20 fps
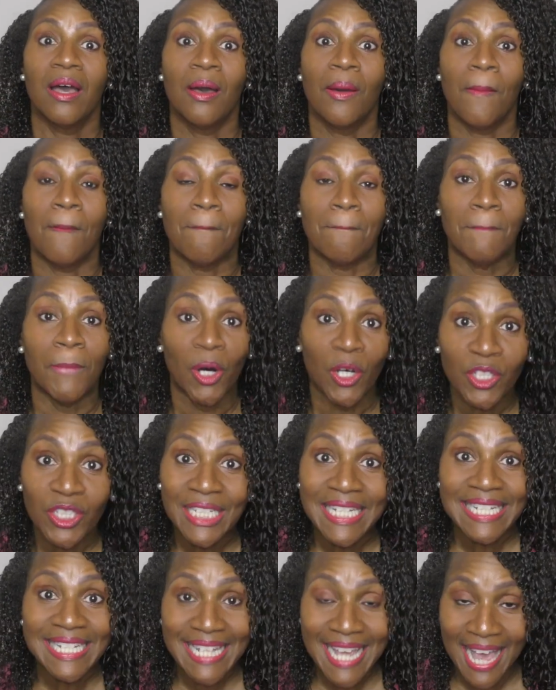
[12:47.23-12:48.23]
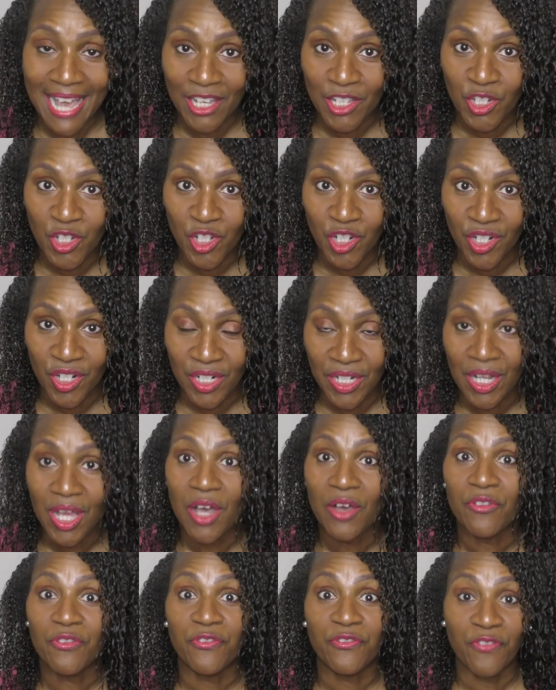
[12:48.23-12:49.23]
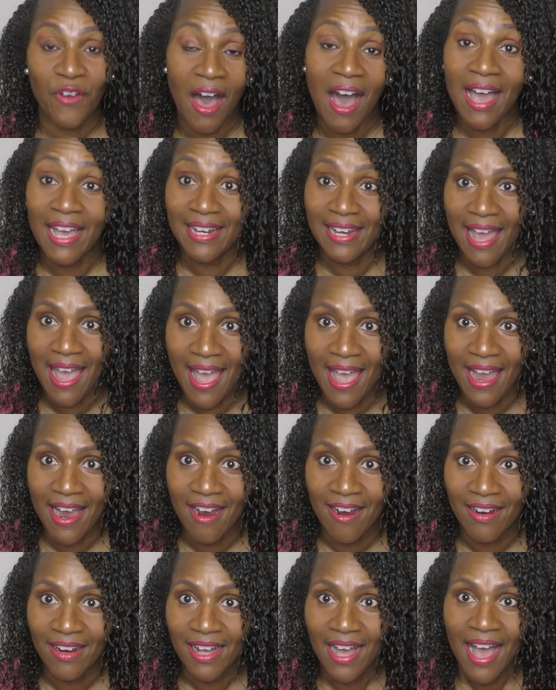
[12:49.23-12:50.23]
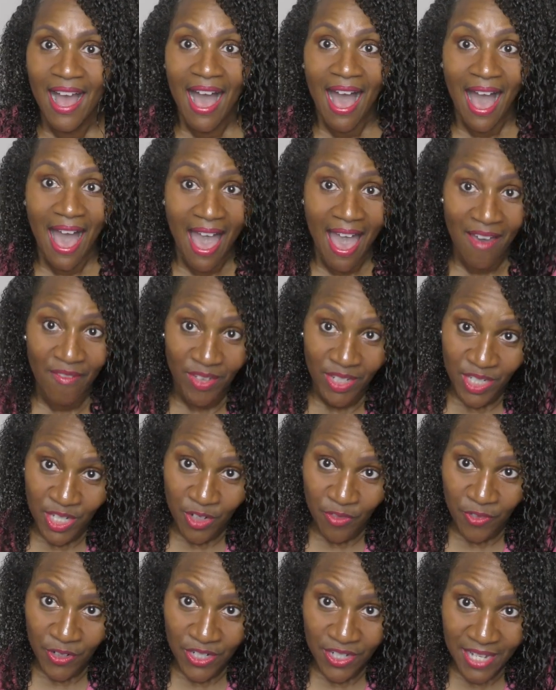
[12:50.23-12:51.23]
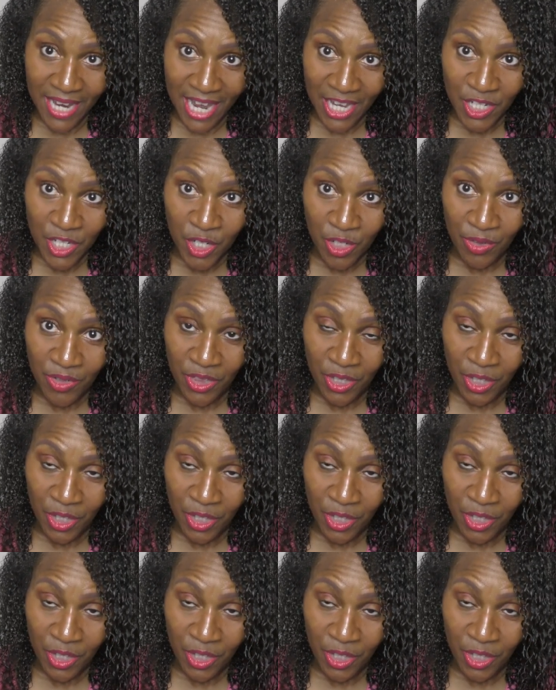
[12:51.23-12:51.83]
multi-textured fine hair. I have a different texture in the